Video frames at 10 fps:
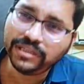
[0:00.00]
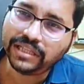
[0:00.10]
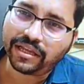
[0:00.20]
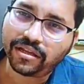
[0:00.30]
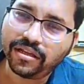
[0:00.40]

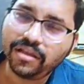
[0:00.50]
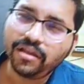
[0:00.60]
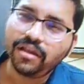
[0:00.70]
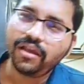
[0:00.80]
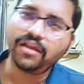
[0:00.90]
breathing,
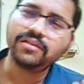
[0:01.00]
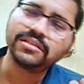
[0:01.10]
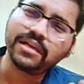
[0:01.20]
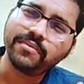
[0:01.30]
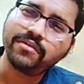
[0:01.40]

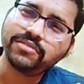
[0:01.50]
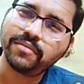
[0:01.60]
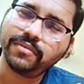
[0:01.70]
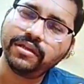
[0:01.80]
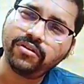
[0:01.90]
somehow
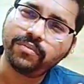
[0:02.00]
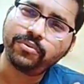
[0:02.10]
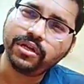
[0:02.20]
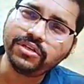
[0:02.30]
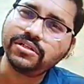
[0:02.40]
some
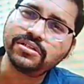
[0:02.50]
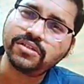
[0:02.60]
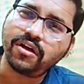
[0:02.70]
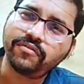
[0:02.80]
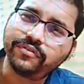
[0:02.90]

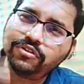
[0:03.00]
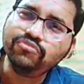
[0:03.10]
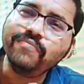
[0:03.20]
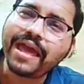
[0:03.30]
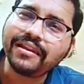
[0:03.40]
incorporations of
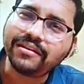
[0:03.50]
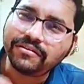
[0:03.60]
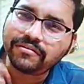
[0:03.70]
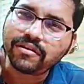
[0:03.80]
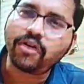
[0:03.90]

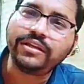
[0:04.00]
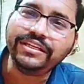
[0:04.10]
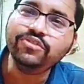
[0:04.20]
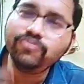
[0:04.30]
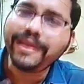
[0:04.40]
human or
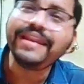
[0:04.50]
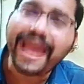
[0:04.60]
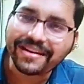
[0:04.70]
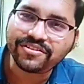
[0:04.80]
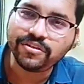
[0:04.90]
human
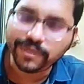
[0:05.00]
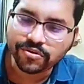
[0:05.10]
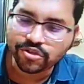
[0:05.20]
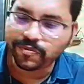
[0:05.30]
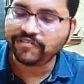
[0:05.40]

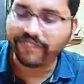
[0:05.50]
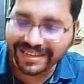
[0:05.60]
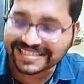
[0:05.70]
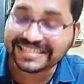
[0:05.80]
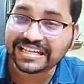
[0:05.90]
attributes being
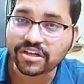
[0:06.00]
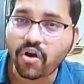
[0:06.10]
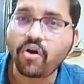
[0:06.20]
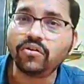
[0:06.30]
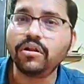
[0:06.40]
pasted
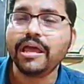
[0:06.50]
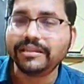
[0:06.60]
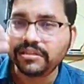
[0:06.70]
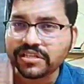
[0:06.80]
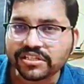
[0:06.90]
on
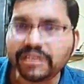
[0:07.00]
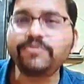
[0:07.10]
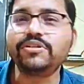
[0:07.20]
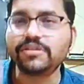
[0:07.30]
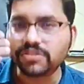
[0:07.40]
the
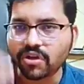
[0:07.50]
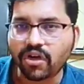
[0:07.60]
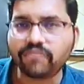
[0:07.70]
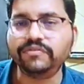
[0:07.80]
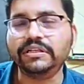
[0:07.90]
descriptions
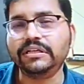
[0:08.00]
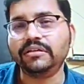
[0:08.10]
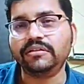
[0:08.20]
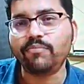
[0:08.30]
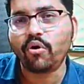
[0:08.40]
of
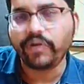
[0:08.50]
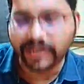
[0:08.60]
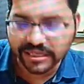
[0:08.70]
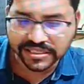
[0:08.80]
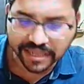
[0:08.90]
the
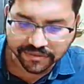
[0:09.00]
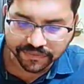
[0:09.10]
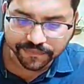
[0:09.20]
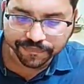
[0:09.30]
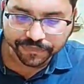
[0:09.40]
morning
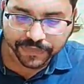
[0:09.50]
itself.